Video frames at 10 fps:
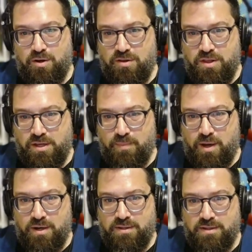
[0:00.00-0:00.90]
think
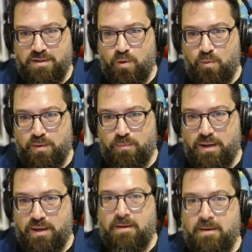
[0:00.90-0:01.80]
about it in a moment.
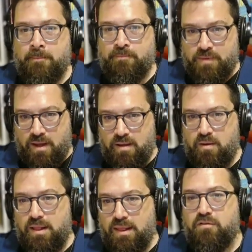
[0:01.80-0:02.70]
But
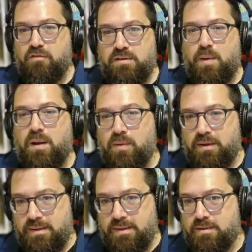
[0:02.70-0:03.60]
a lot of this pipeline
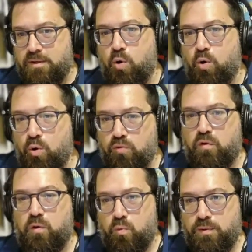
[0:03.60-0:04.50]
is the core of
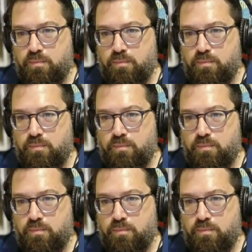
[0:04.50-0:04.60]
what